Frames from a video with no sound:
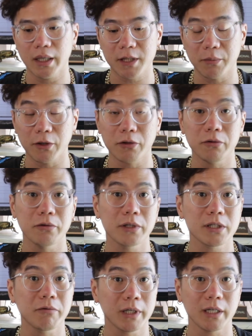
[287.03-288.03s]
someone who
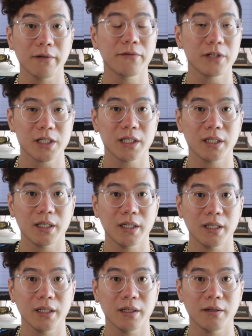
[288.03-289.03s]
is quick and efficient
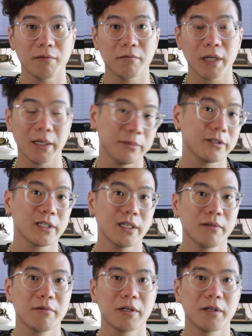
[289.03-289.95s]
in Ableton,